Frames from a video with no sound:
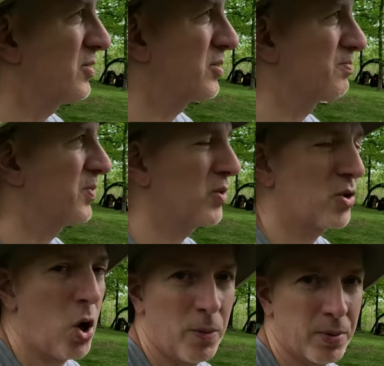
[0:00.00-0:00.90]
know, they're, they're
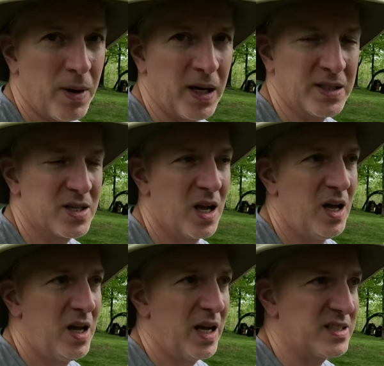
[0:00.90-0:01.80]
compromised.
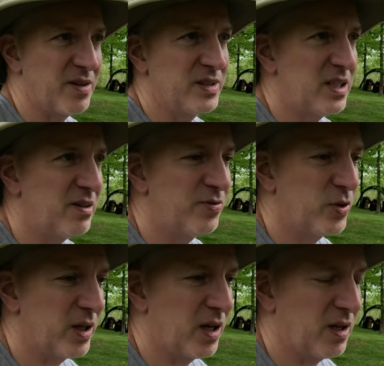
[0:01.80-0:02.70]
A 17
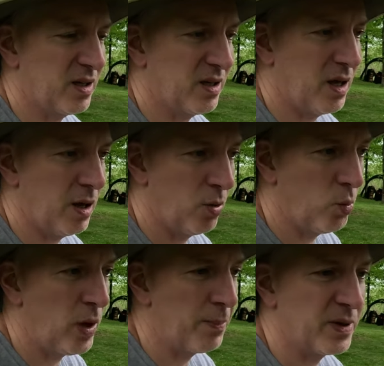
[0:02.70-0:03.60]
foot uh,
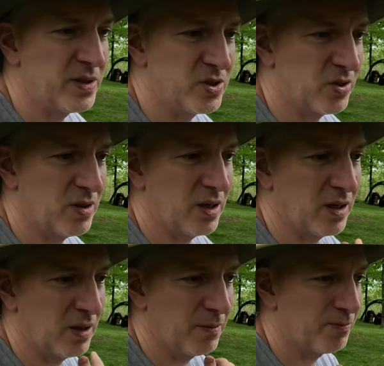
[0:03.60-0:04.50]
whip is
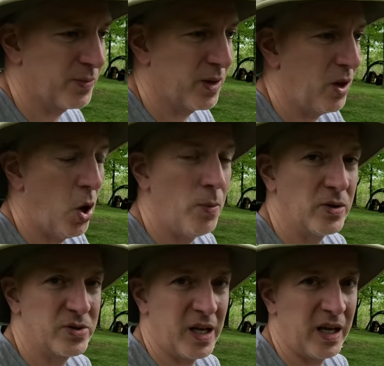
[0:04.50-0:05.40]
uh,
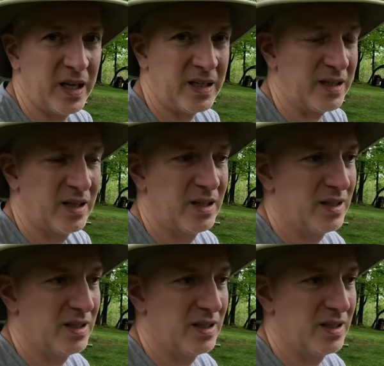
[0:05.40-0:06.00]
almost a,